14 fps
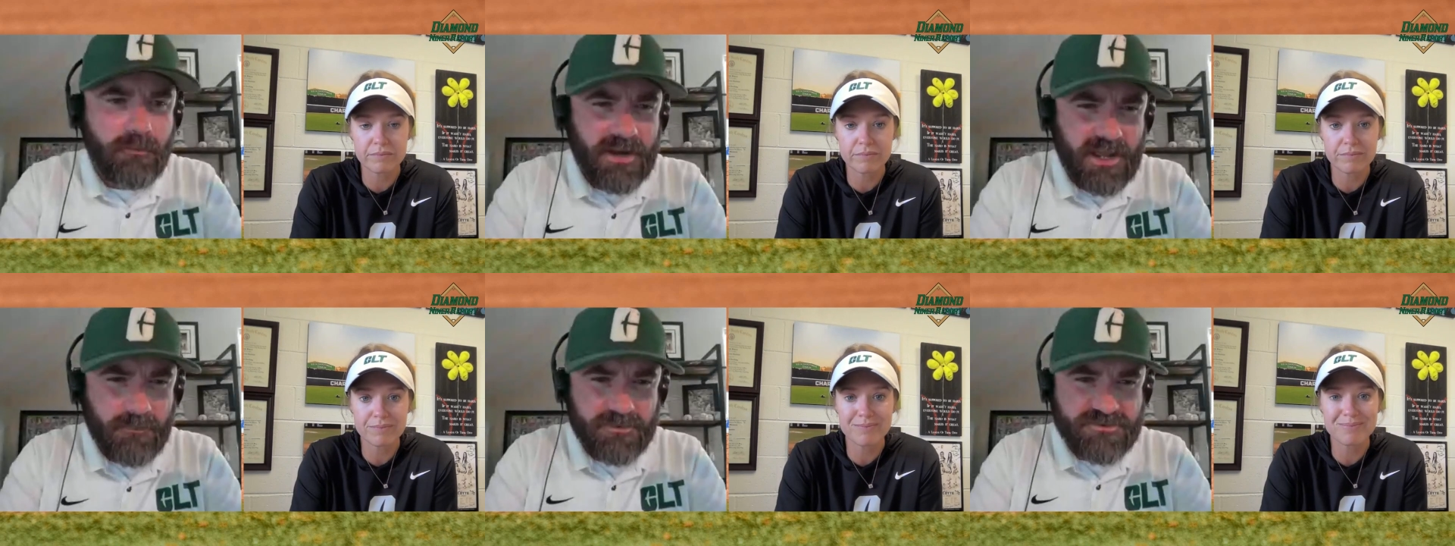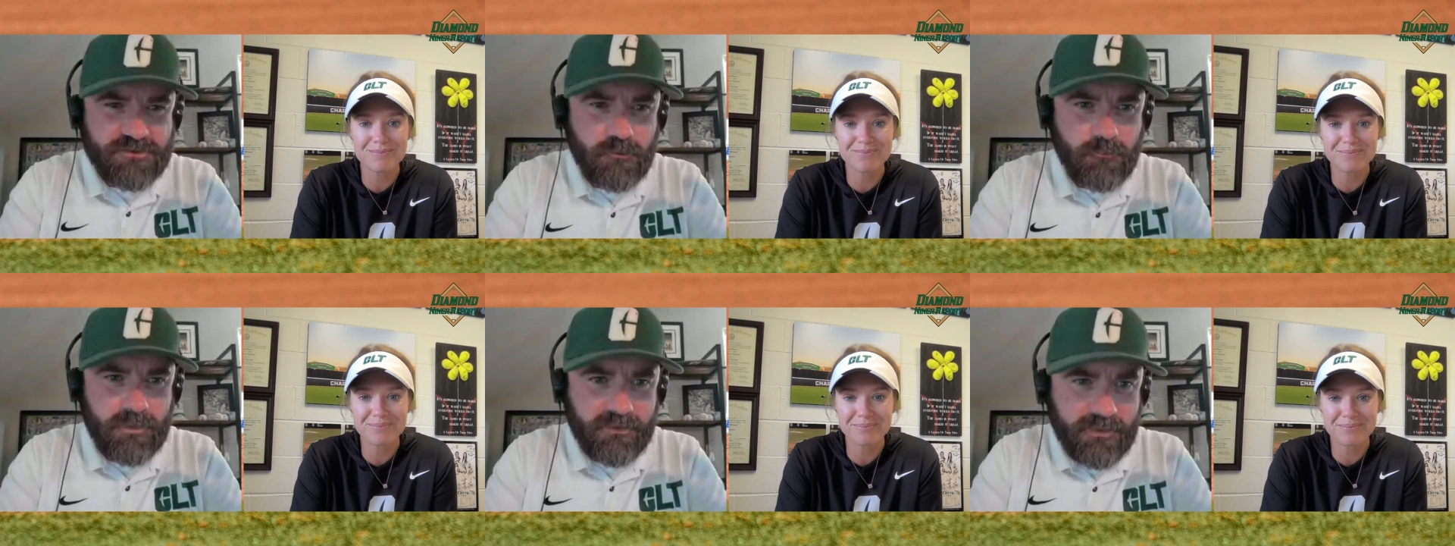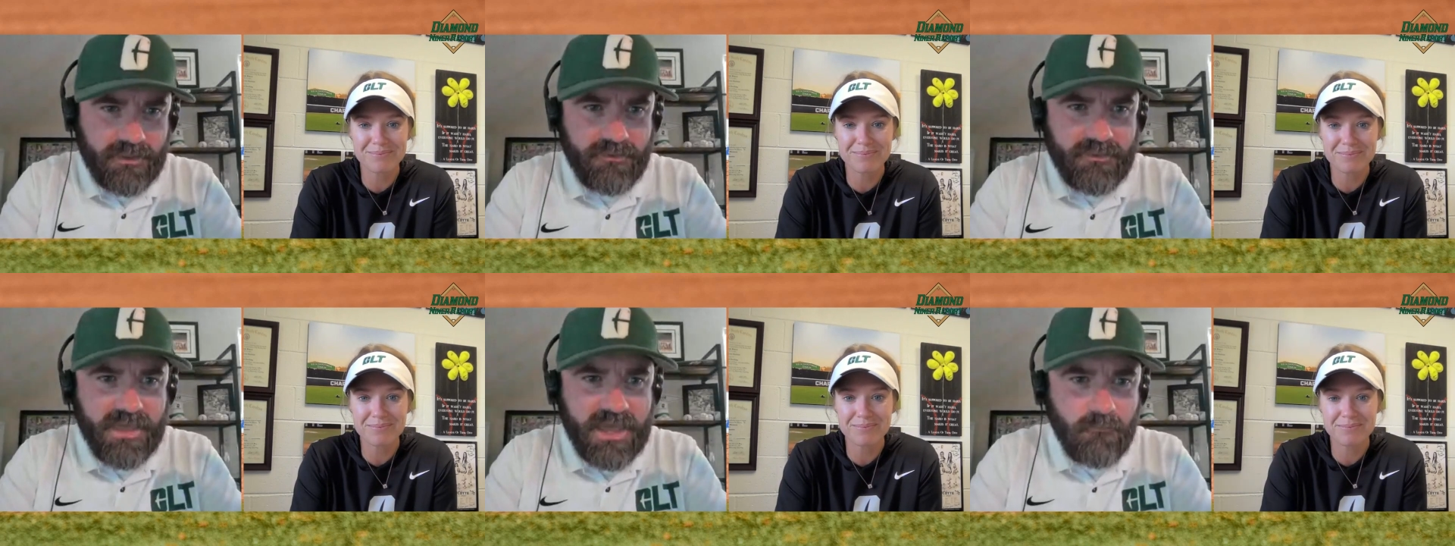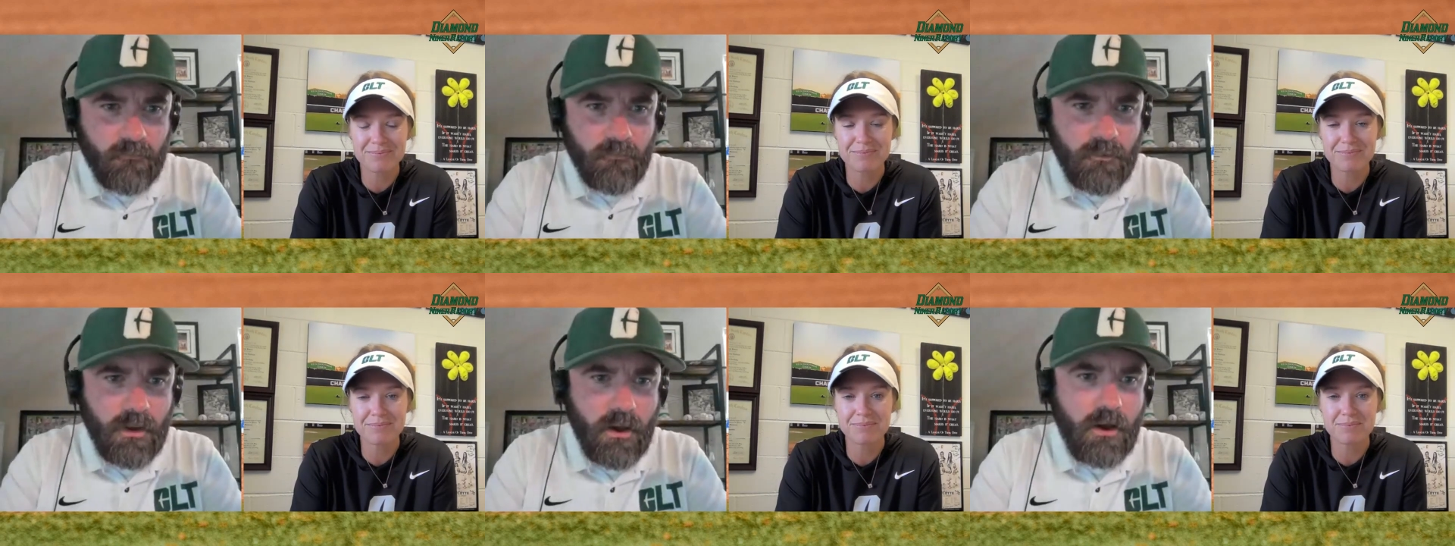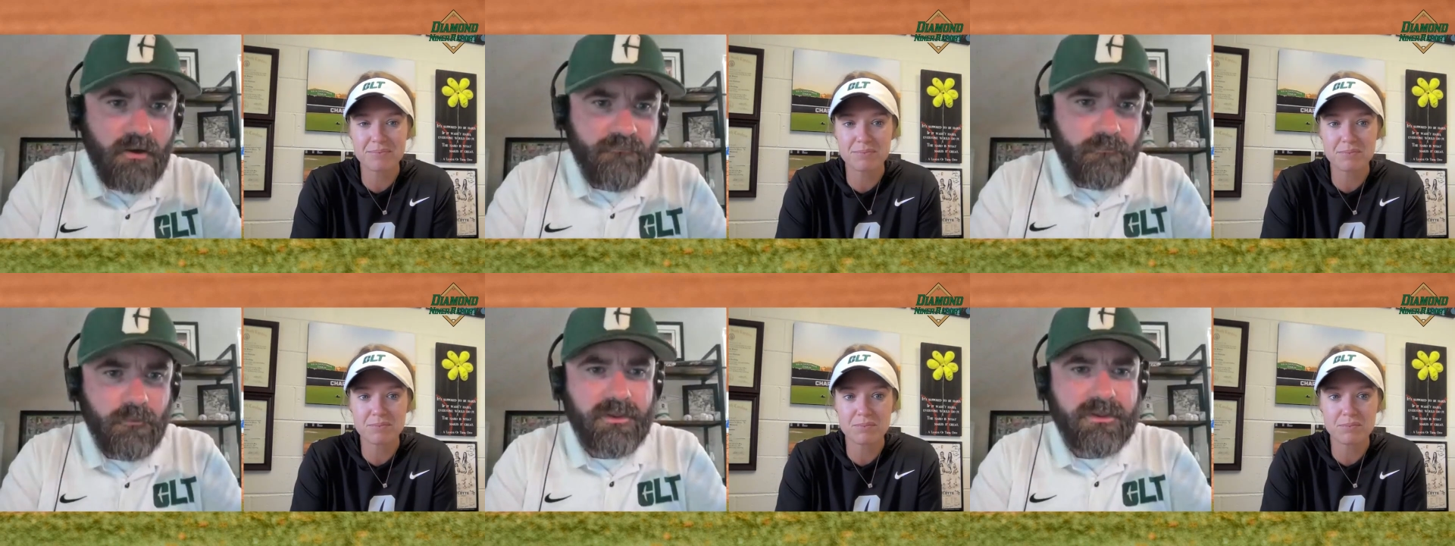Speaker 1: but I'm assuming that that
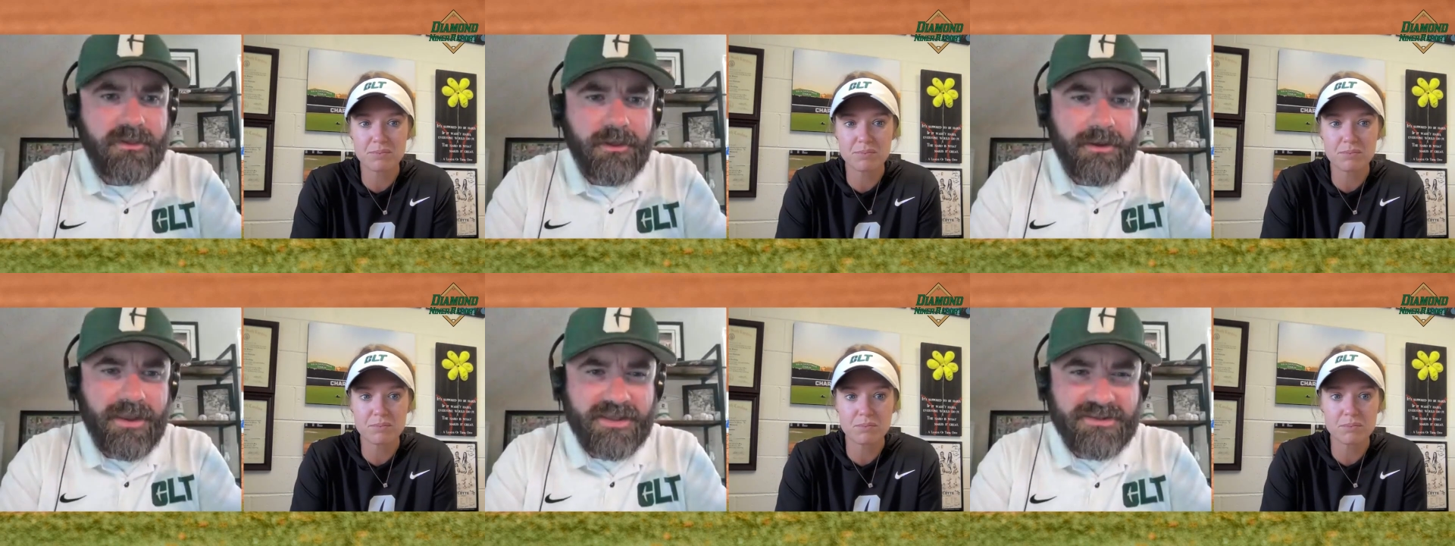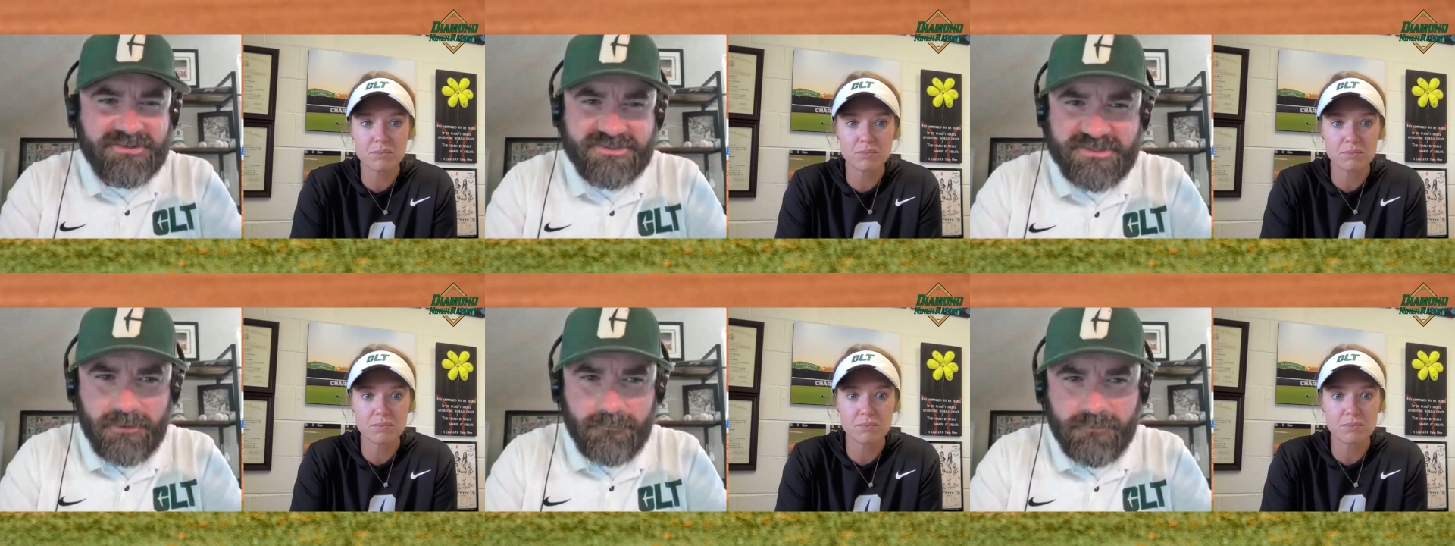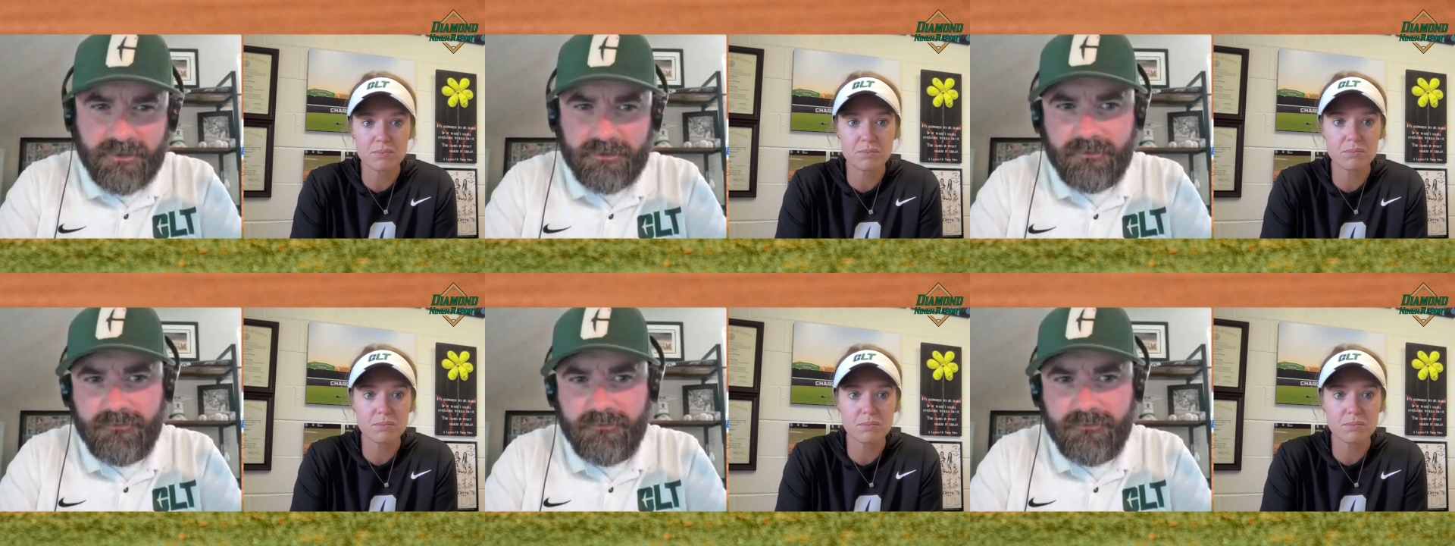off weekend had something